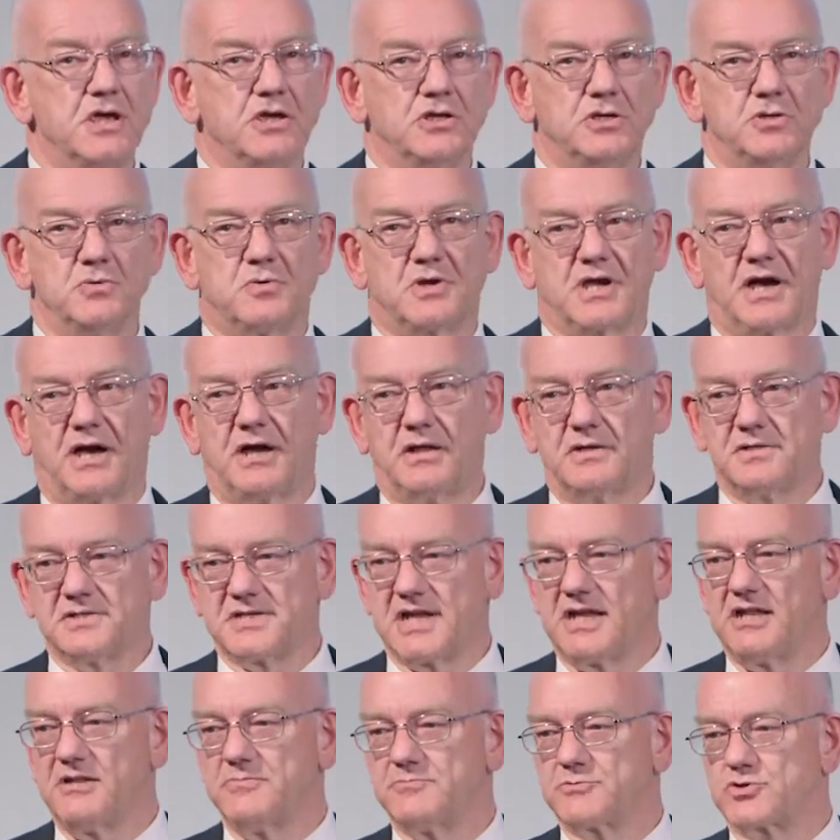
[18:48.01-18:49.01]
you can't
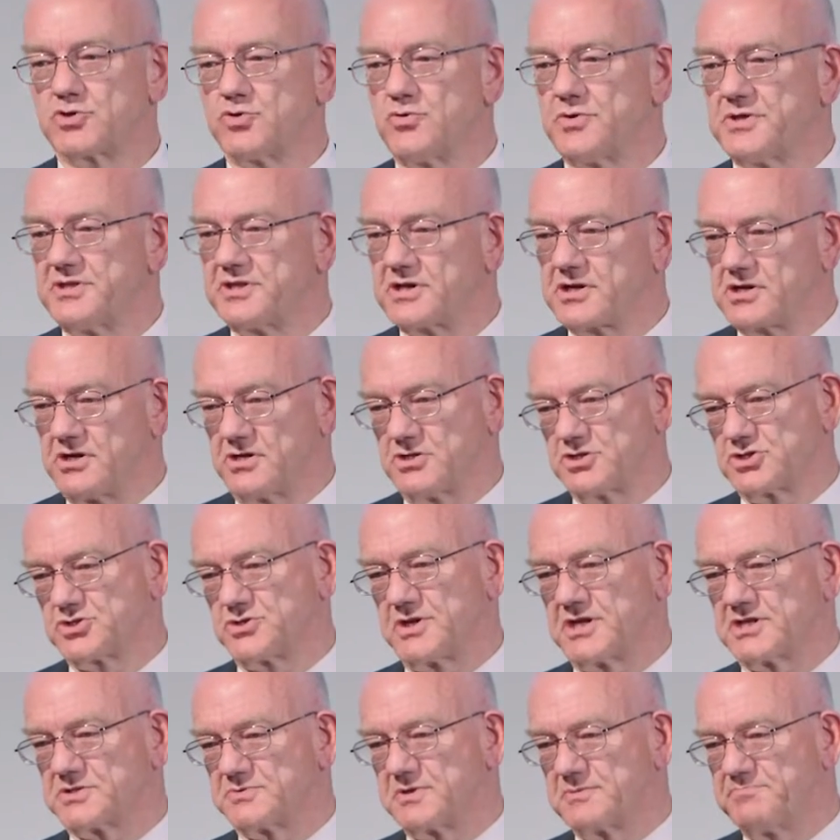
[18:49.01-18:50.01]
help drawing the
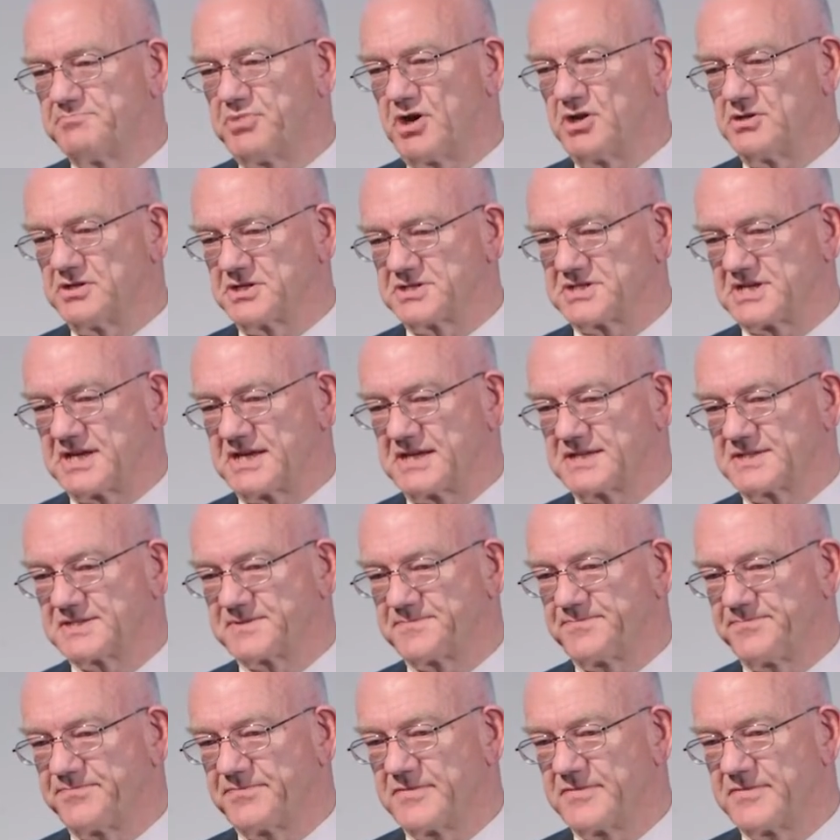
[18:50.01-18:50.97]
contrast with politics.